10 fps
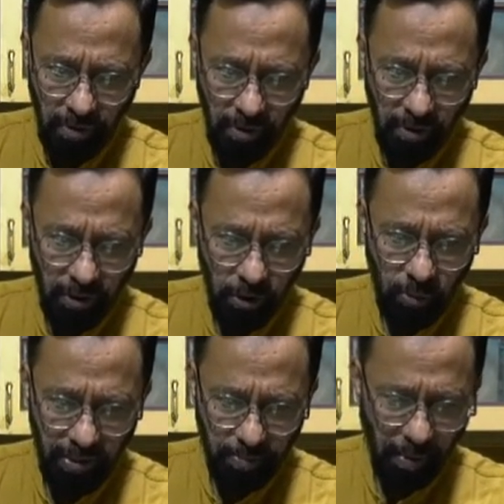
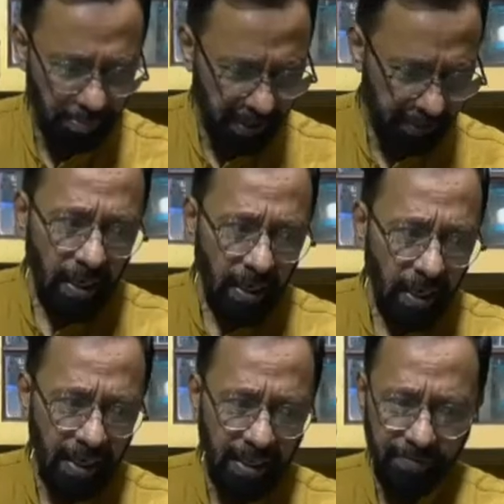sweet pumpkin.
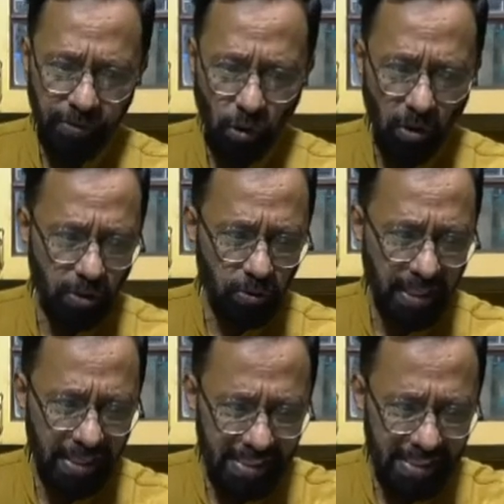I'll have salt to taste.